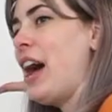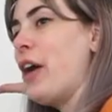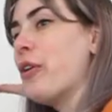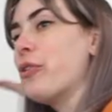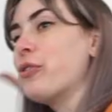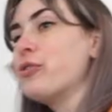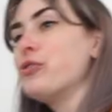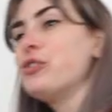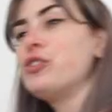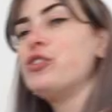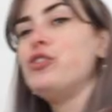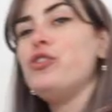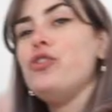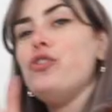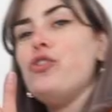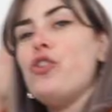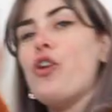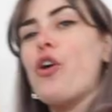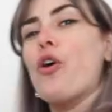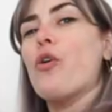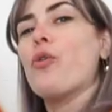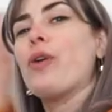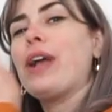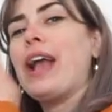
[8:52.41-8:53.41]
how there is
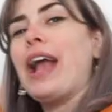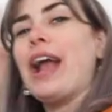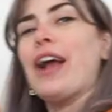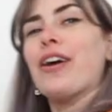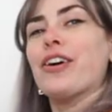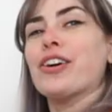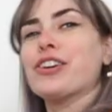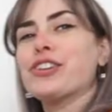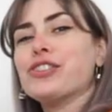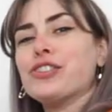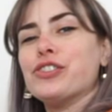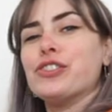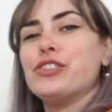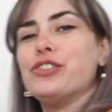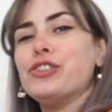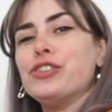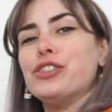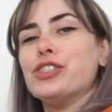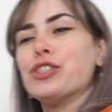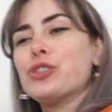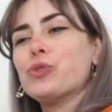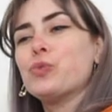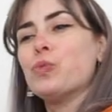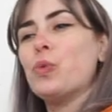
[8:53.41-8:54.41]
no character to
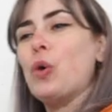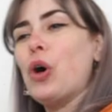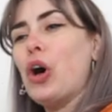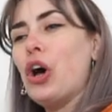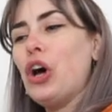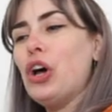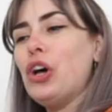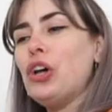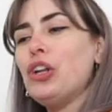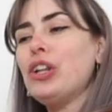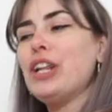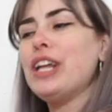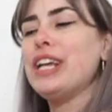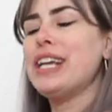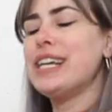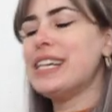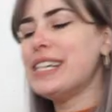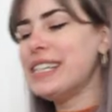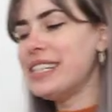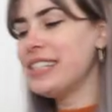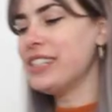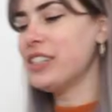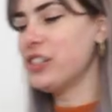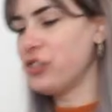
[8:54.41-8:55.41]
this wall. Like,
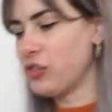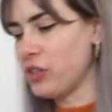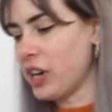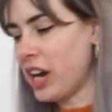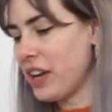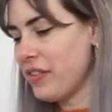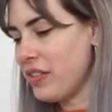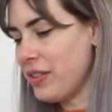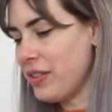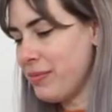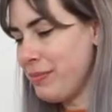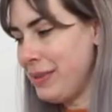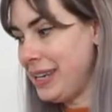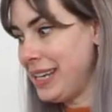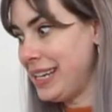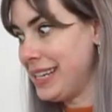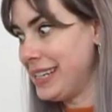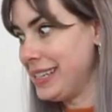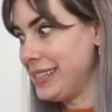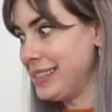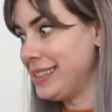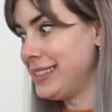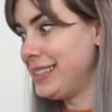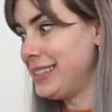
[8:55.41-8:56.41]
it is driving
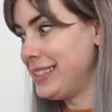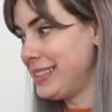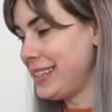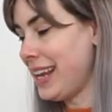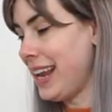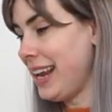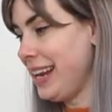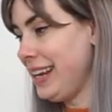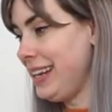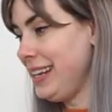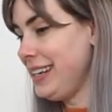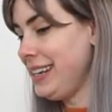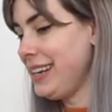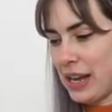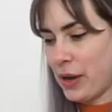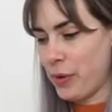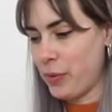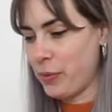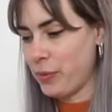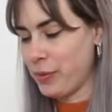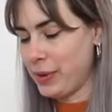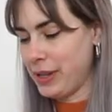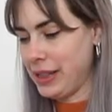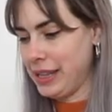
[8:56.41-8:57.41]
me insane. I
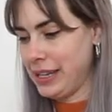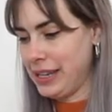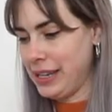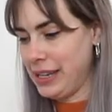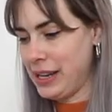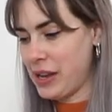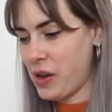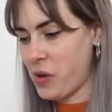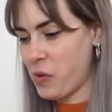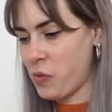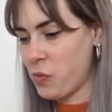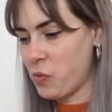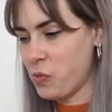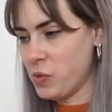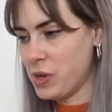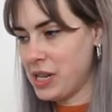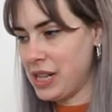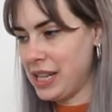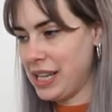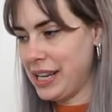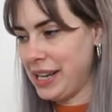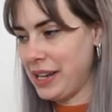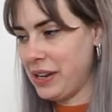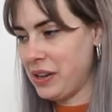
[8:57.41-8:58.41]
really,
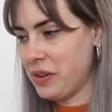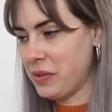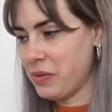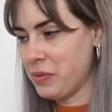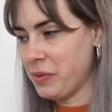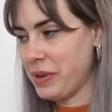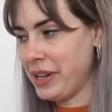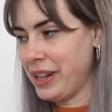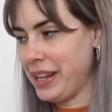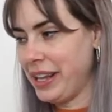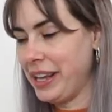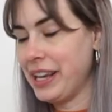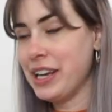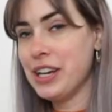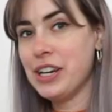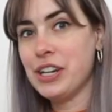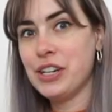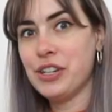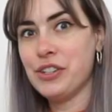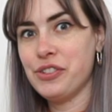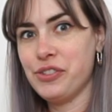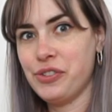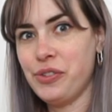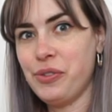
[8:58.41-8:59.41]
really, really
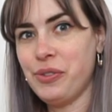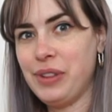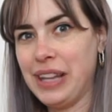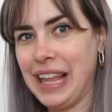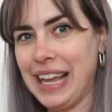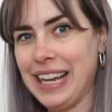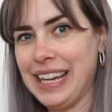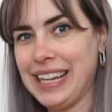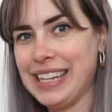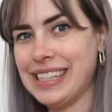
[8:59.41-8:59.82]
don't like